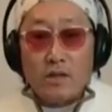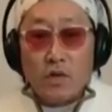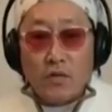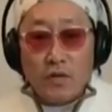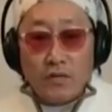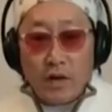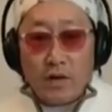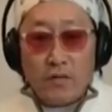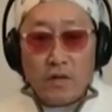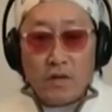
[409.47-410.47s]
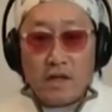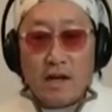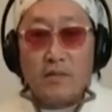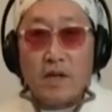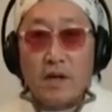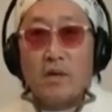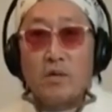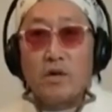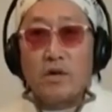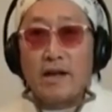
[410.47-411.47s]
And so for the very first time, there
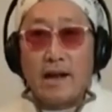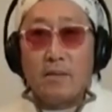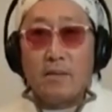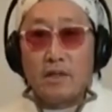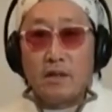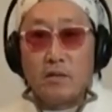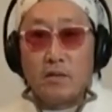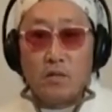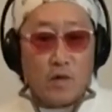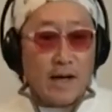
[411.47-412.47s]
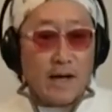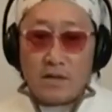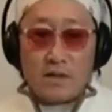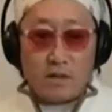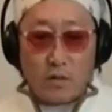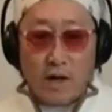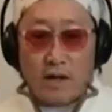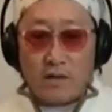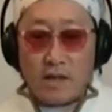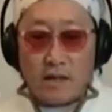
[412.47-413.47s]
we were in Hamilton, right
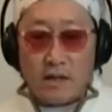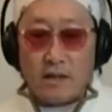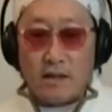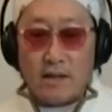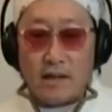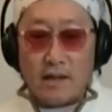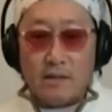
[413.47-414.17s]
outside the